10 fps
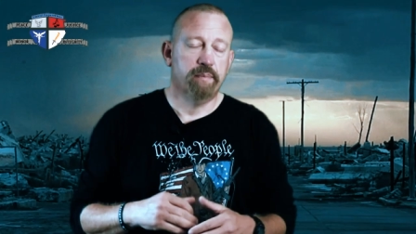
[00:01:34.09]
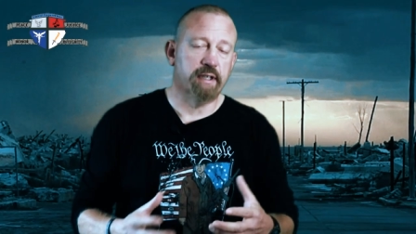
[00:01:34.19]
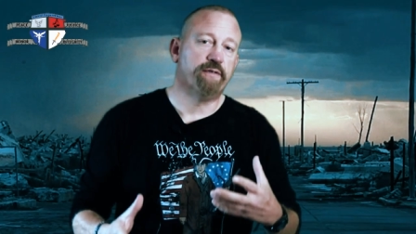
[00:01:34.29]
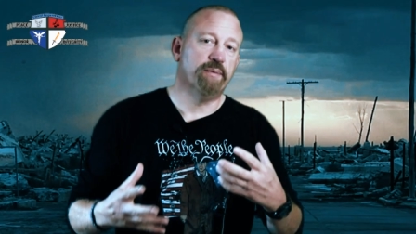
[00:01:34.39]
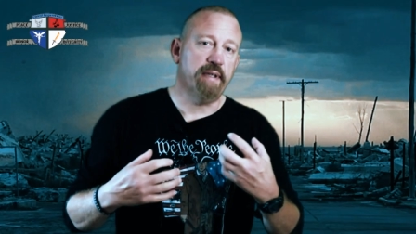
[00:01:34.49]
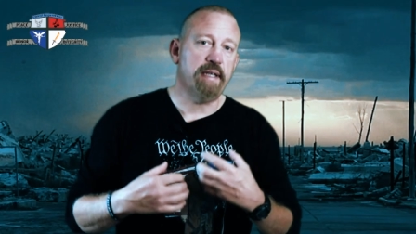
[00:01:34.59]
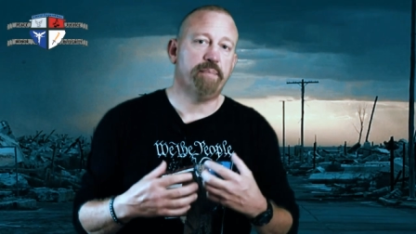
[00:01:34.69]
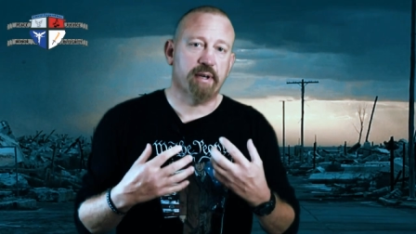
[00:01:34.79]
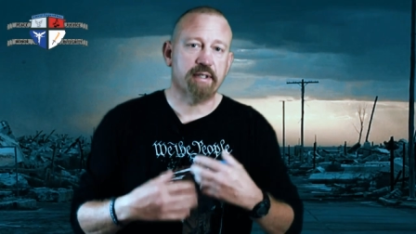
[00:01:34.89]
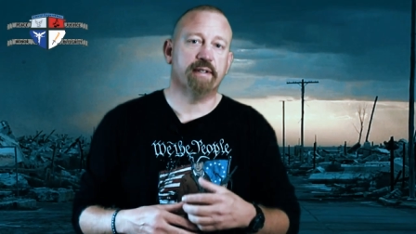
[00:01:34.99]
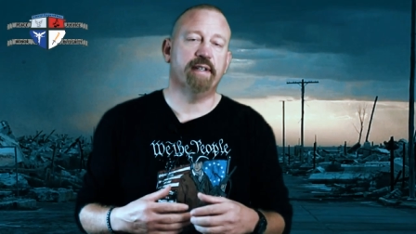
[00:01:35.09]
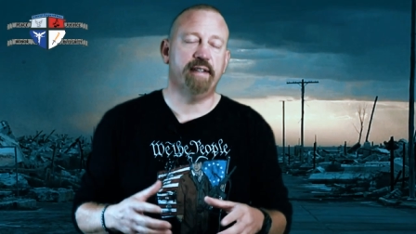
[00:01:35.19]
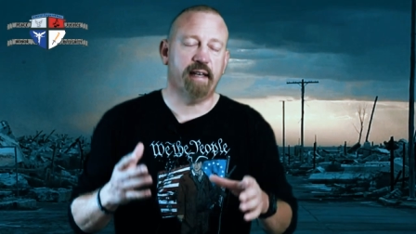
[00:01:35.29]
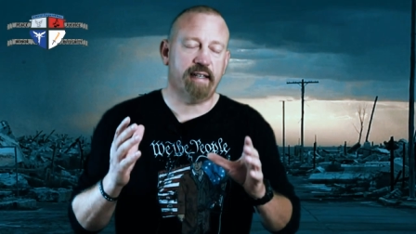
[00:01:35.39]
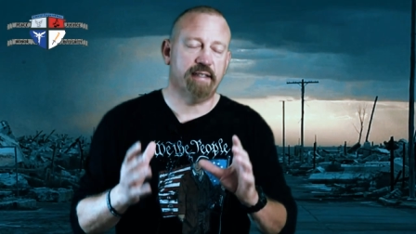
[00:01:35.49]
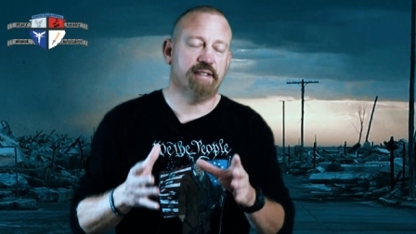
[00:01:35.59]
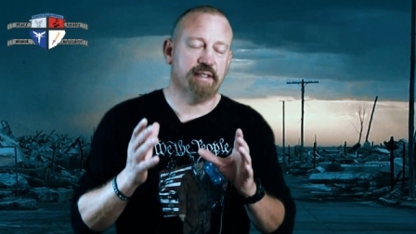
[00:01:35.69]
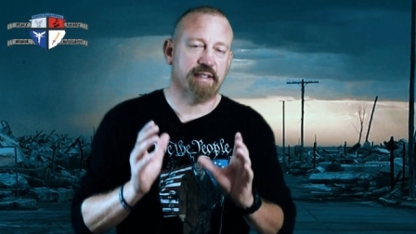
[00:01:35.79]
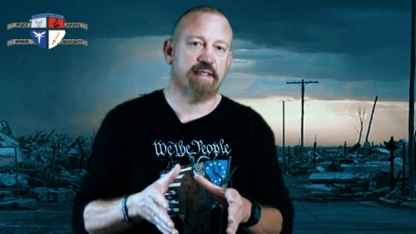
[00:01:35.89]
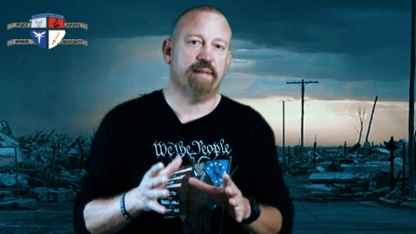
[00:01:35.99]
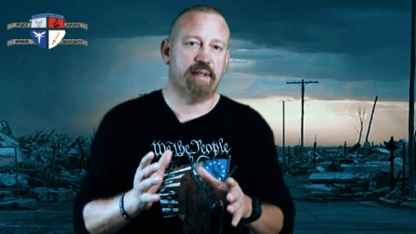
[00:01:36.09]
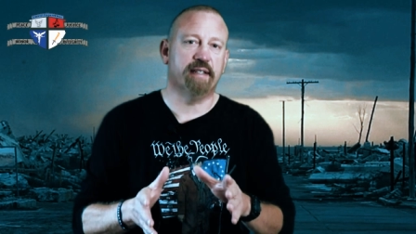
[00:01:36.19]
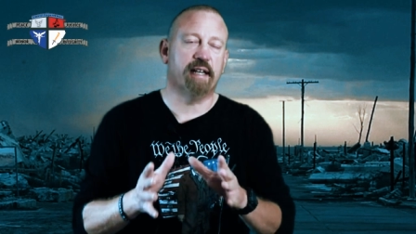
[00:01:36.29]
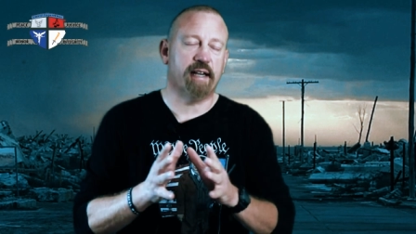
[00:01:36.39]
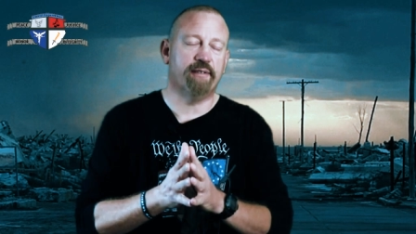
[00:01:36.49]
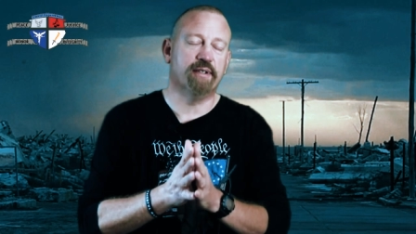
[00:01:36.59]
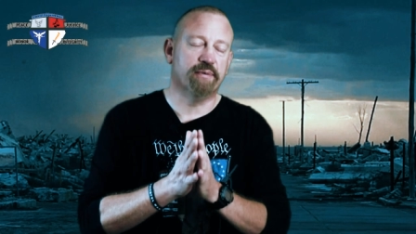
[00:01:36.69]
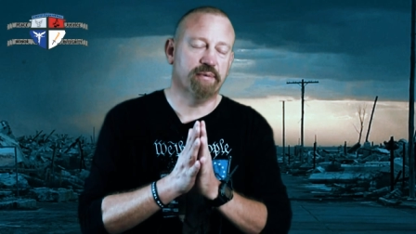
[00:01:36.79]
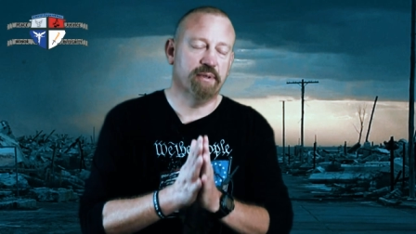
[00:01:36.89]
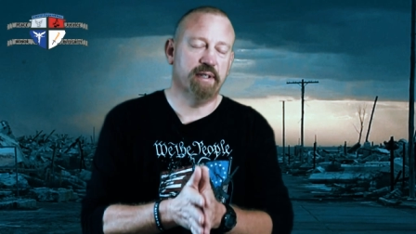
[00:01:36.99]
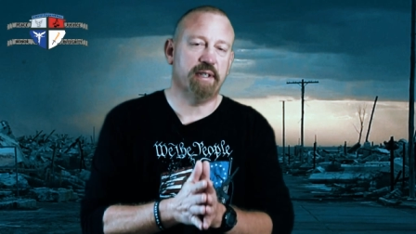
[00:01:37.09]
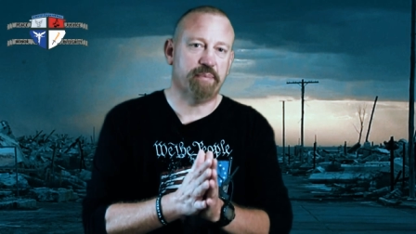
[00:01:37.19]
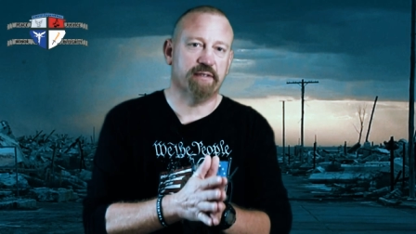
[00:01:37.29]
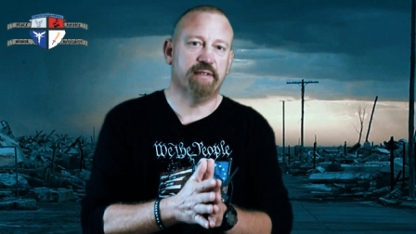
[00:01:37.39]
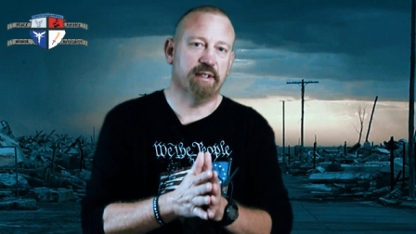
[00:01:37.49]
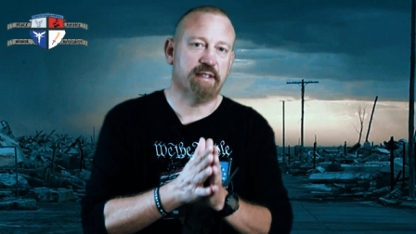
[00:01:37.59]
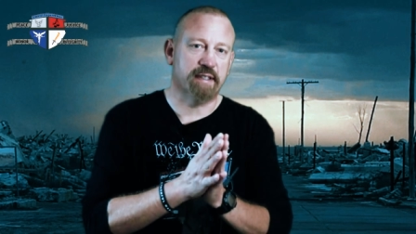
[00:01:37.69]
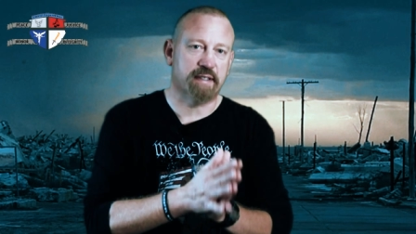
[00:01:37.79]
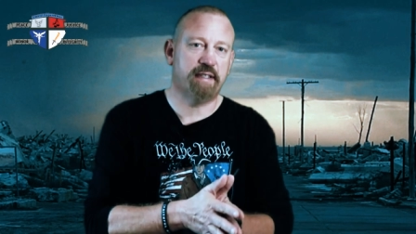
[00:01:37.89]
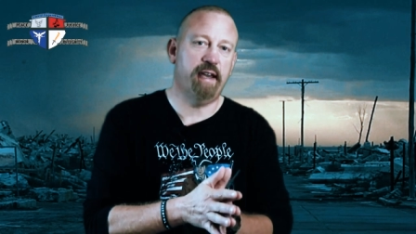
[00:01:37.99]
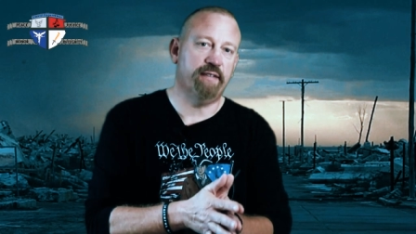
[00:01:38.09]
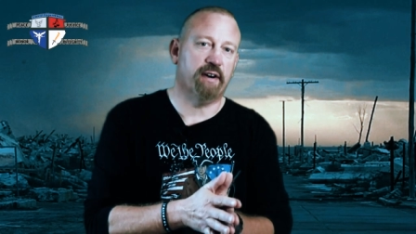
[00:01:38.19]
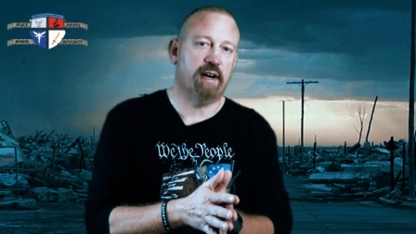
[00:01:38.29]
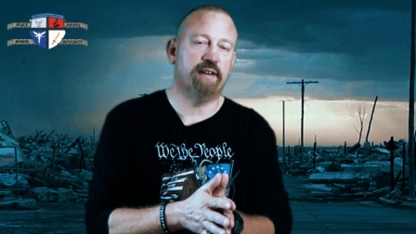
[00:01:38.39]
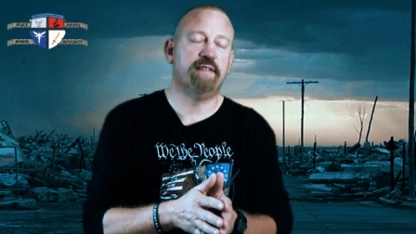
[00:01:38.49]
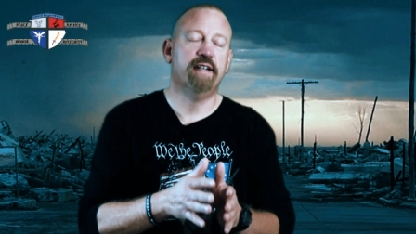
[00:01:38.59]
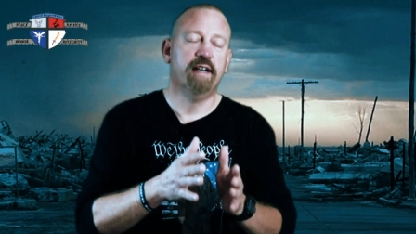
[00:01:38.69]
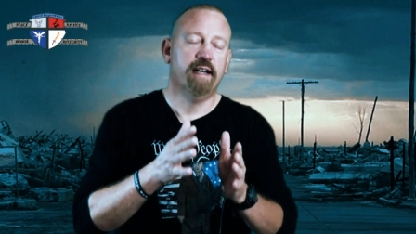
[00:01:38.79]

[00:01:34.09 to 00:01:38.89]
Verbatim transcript: But for me personally, that is just something that I would really prefer to stave off